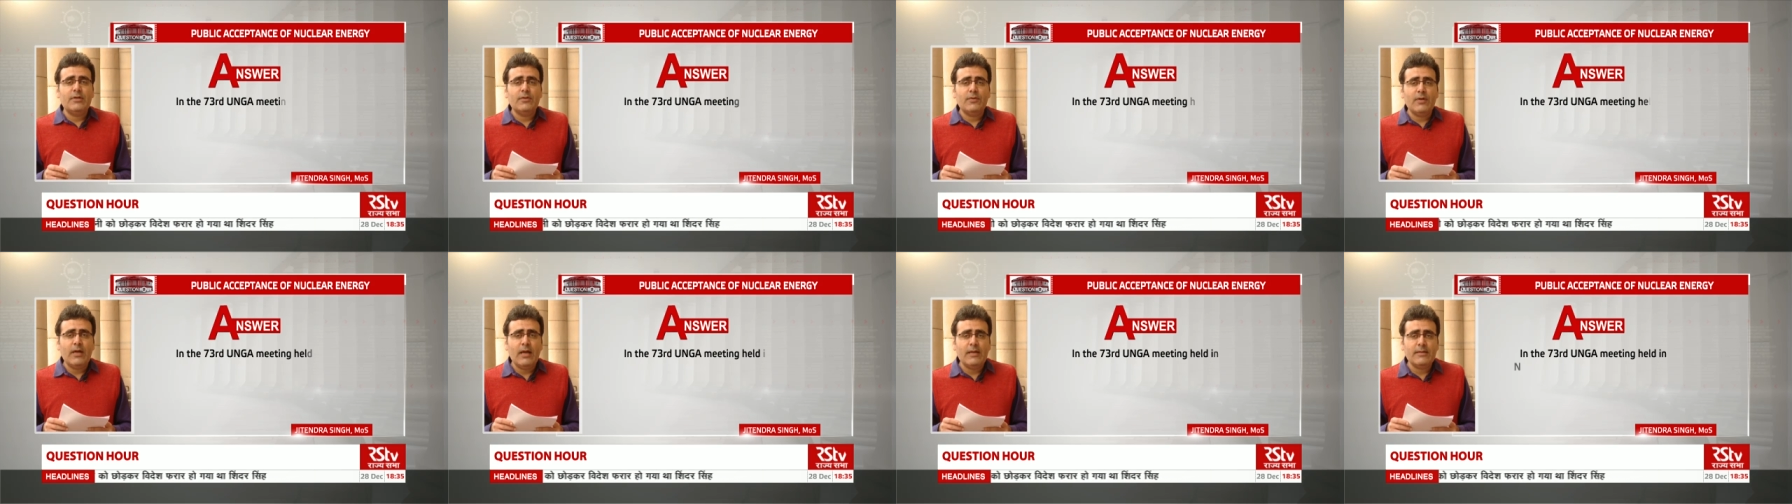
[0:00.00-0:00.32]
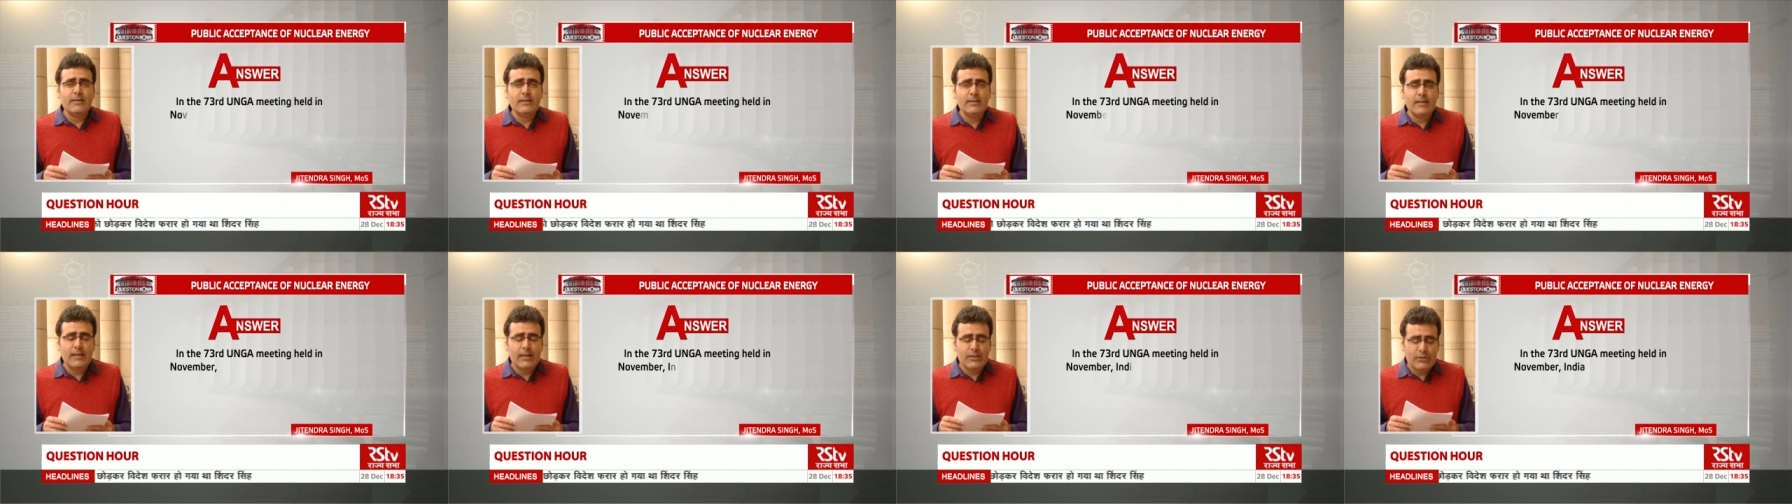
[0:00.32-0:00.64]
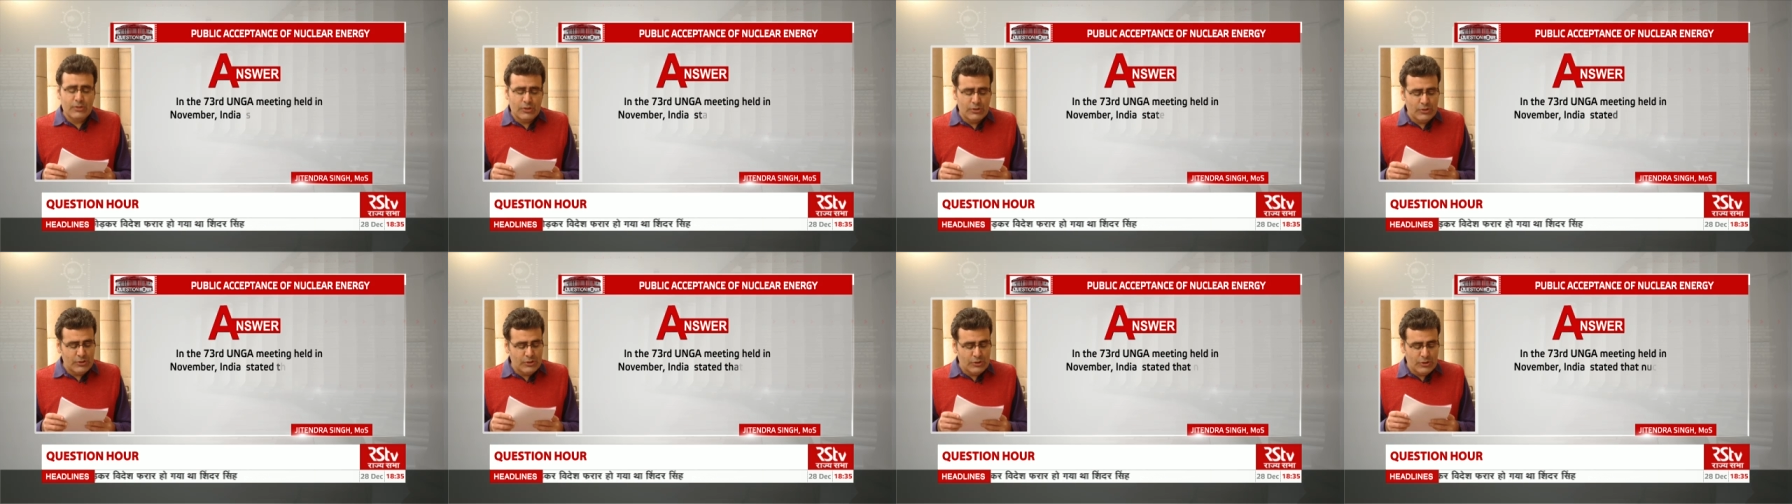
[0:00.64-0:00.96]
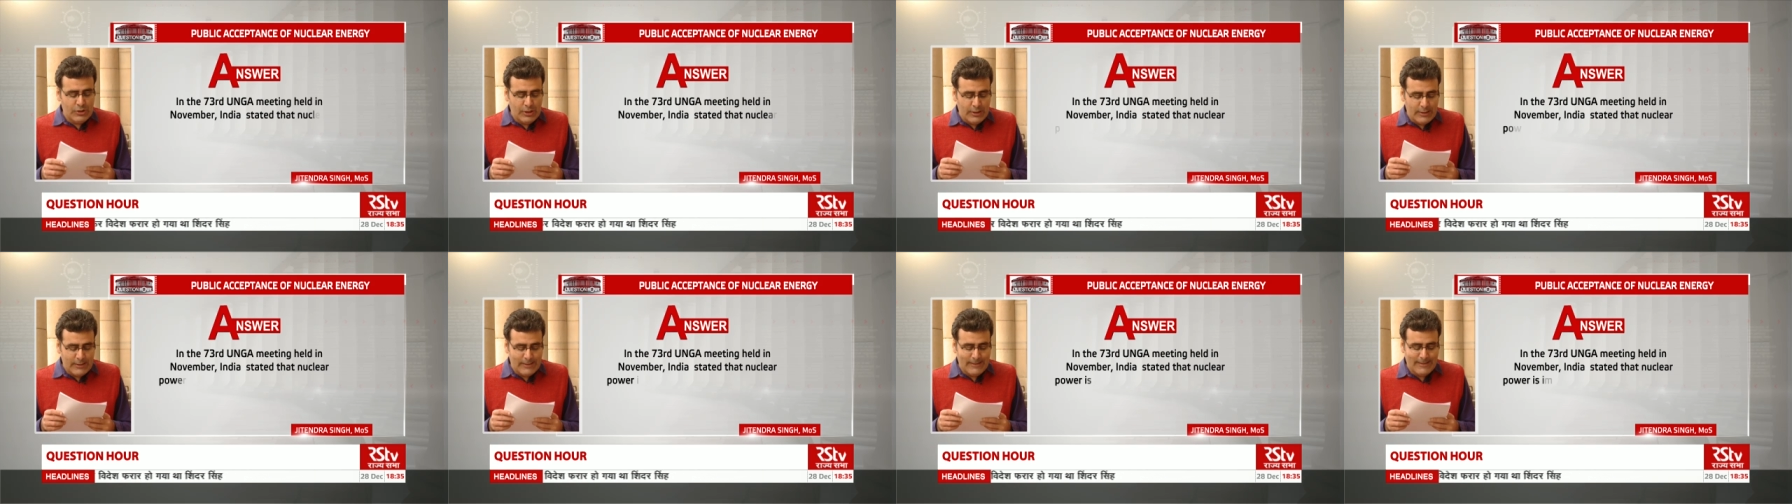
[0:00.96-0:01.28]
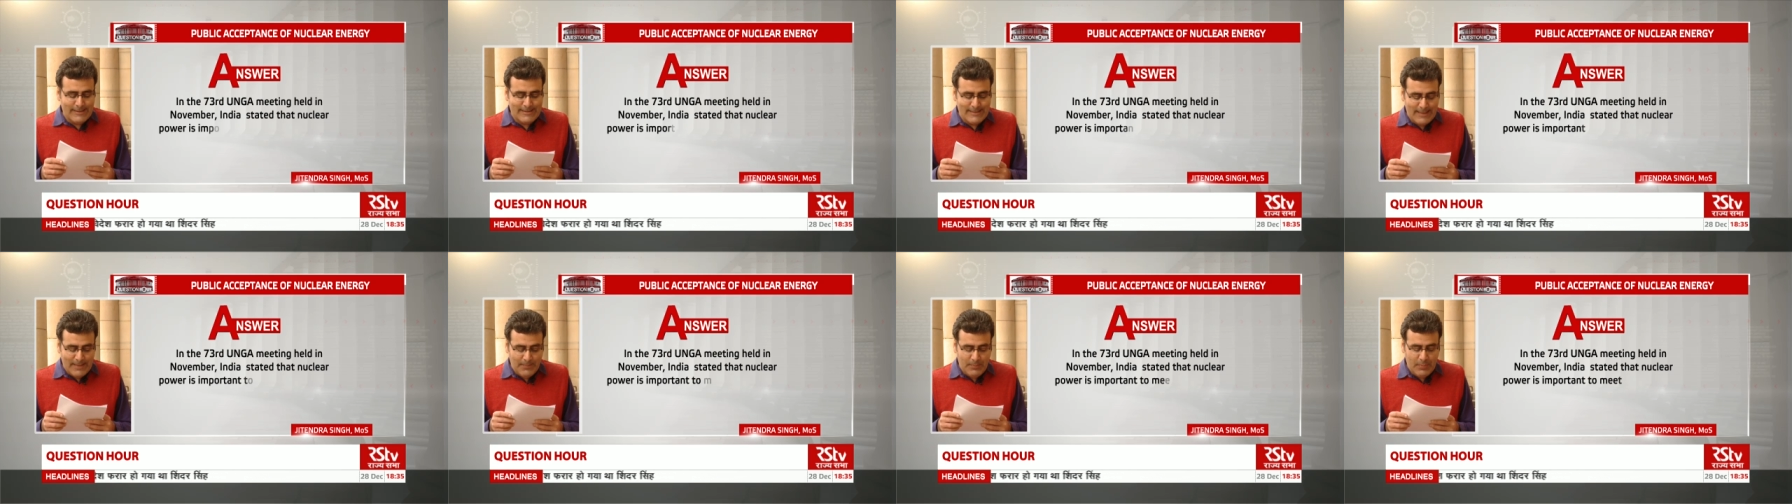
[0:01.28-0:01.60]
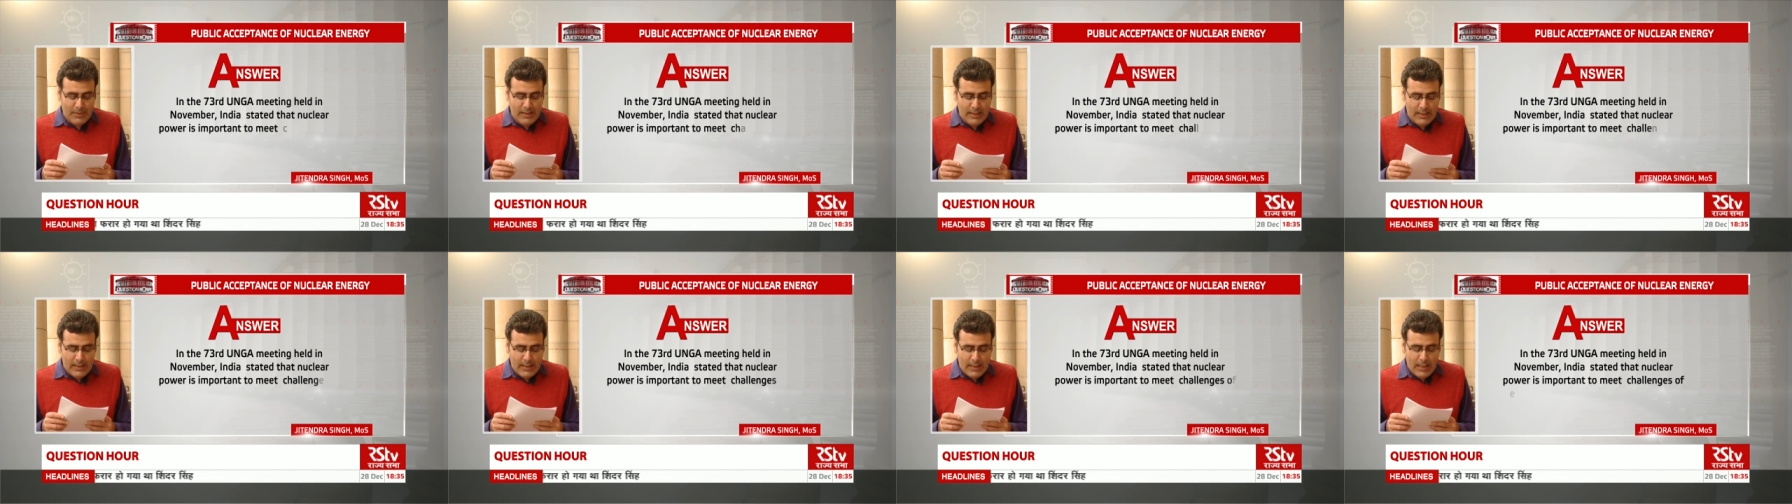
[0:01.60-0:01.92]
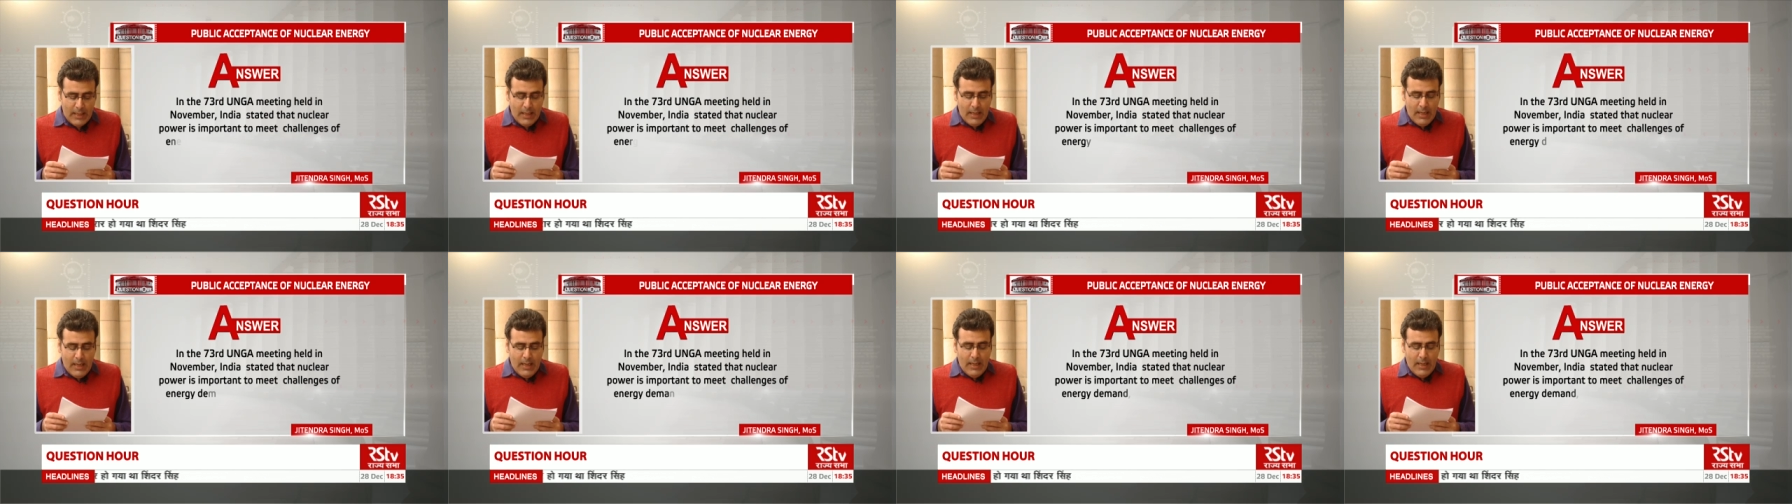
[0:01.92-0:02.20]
United Nations General Assembly,